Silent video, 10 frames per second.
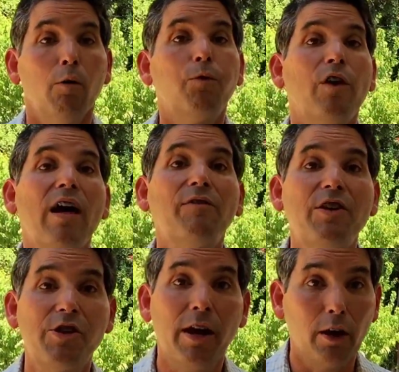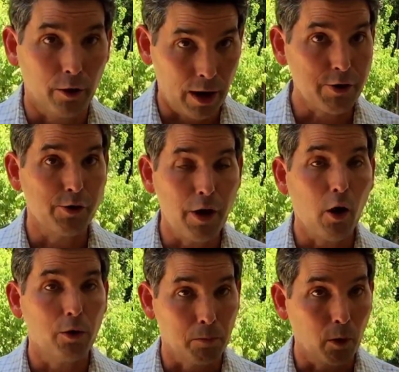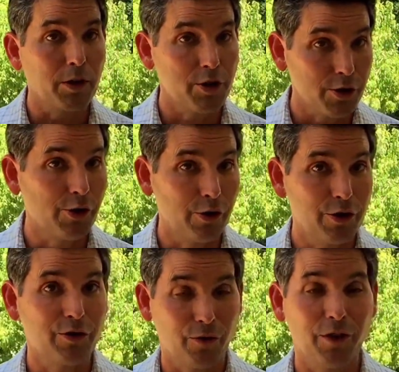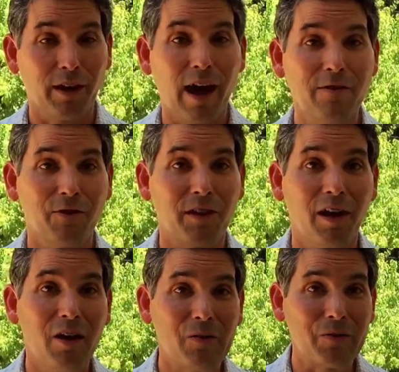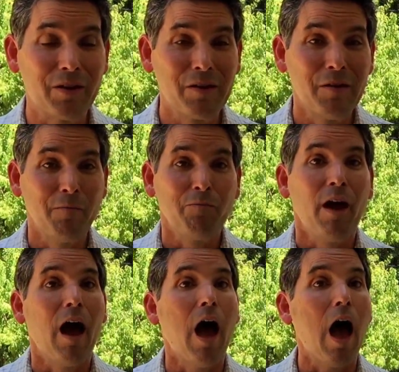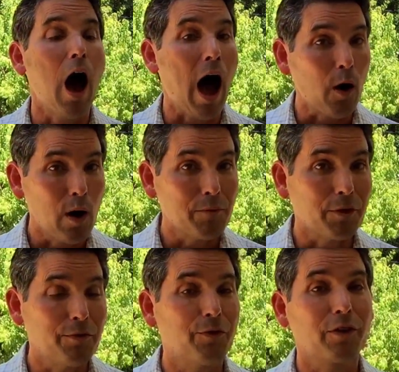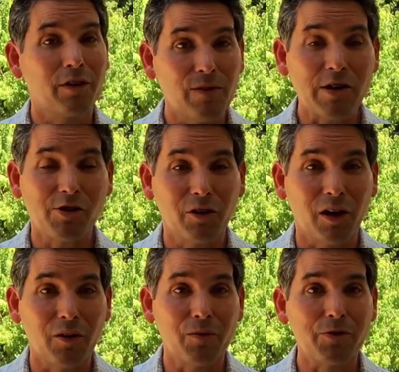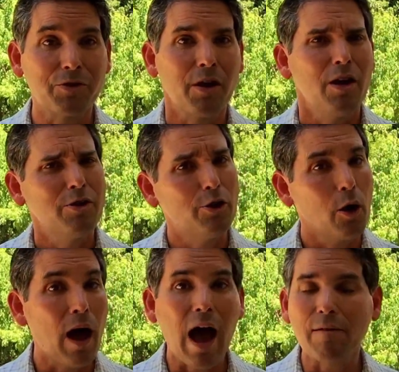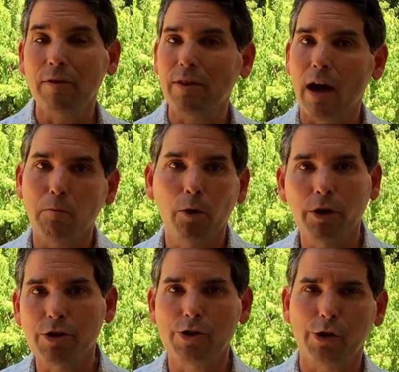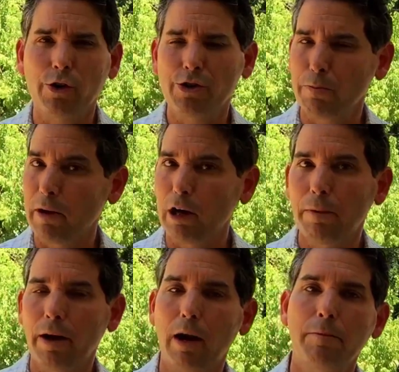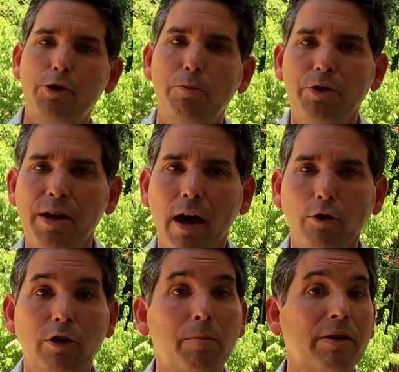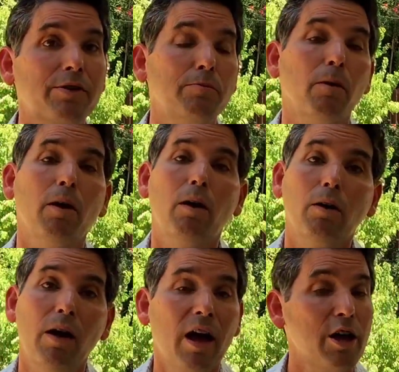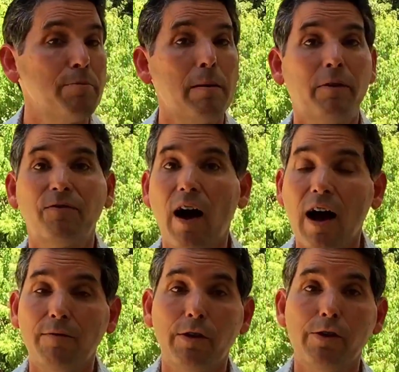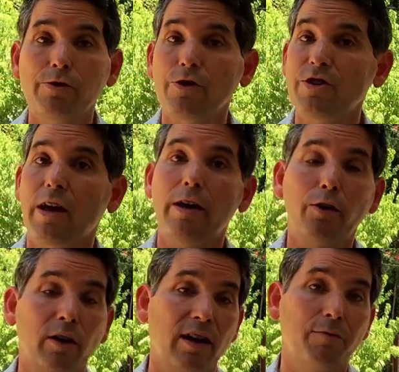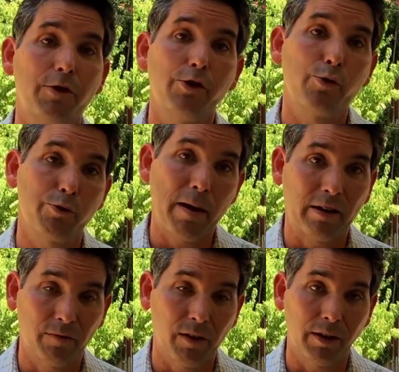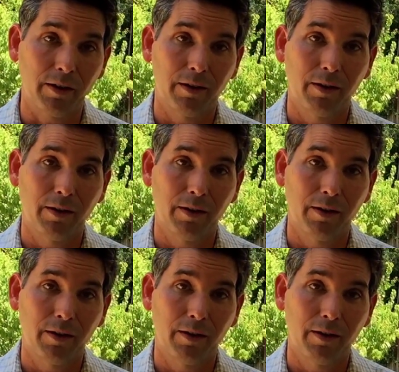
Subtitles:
For an FHA loan, as you know, the mortgage insurance is for the life of the loan. However, for conventional loans, having that mortgage insurance, depending upon how much you put down, can be as long as maybe 5 years or 10 or 11 years respectively.